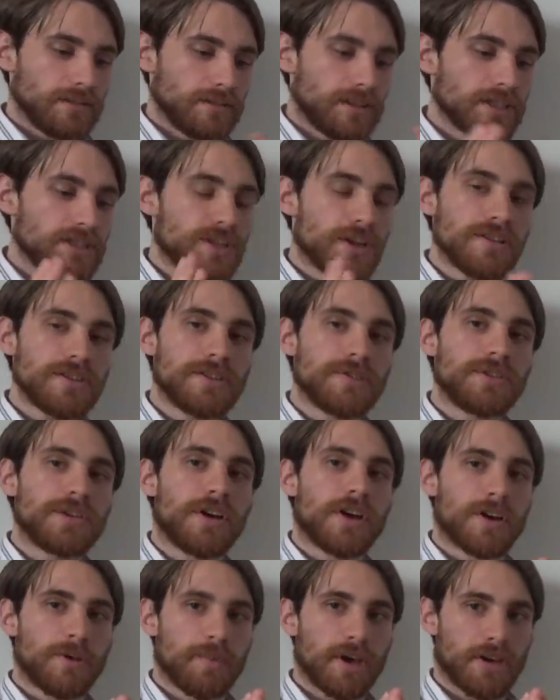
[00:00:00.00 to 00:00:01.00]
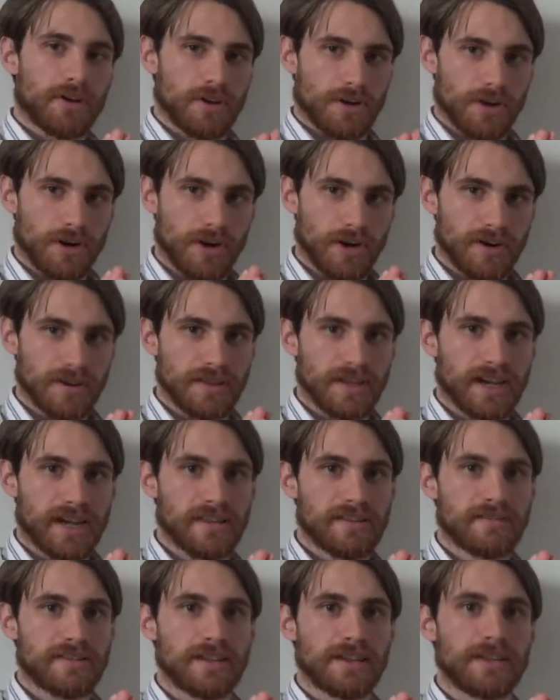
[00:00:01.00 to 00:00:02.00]
Let's also talk about a card that
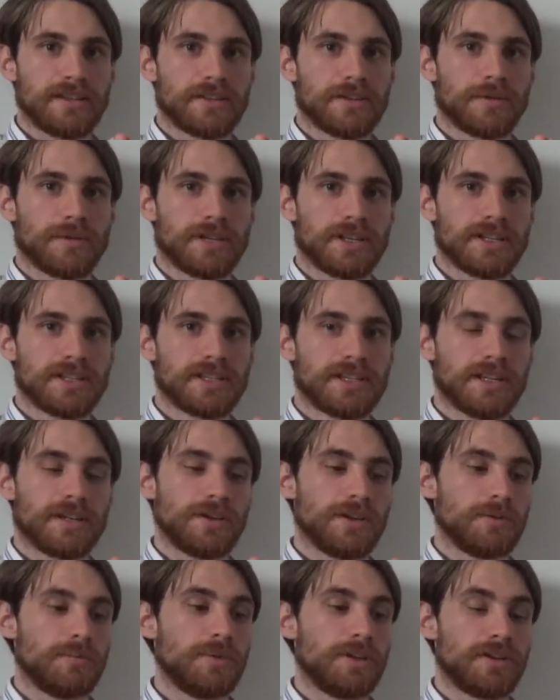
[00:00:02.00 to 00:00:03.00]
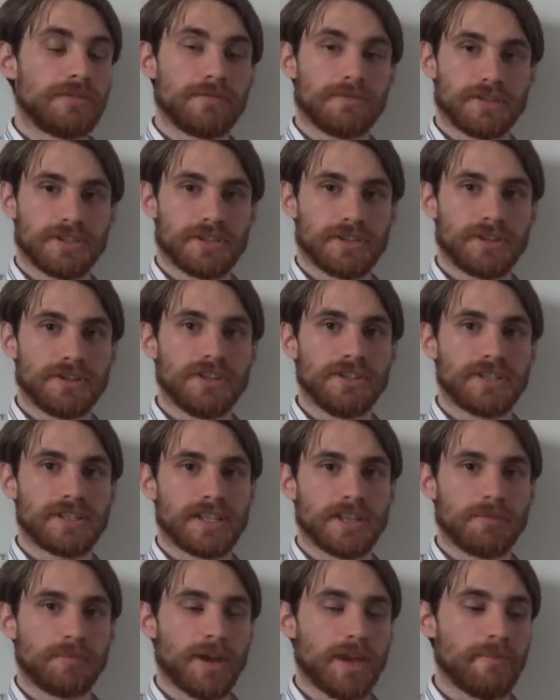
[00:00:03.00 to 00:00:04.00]
I think is going to see a good bit of
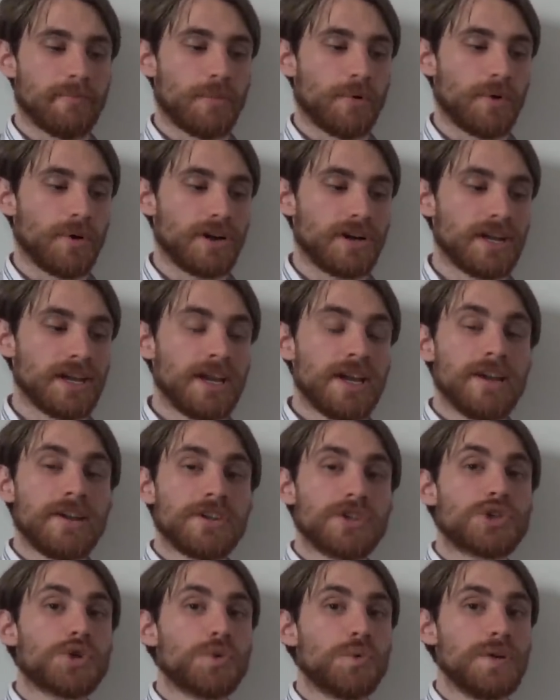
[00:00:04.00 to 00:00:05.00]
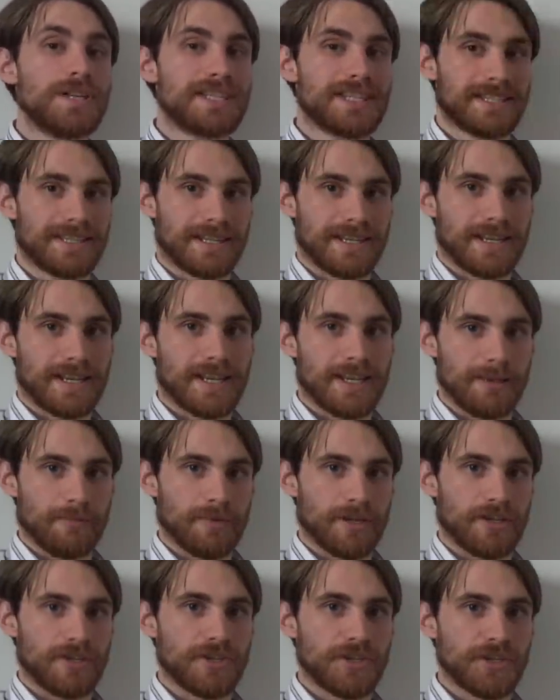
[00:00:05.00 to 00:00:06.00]
resurgence in the main board, Twisted
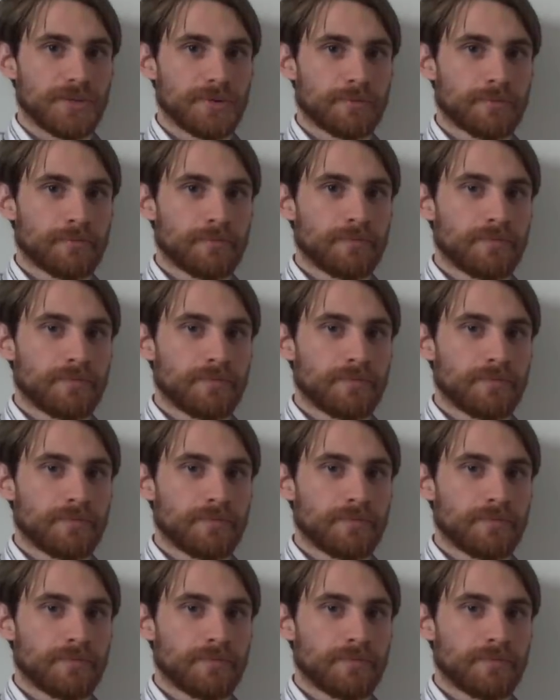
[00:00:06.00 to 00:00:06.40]
Image.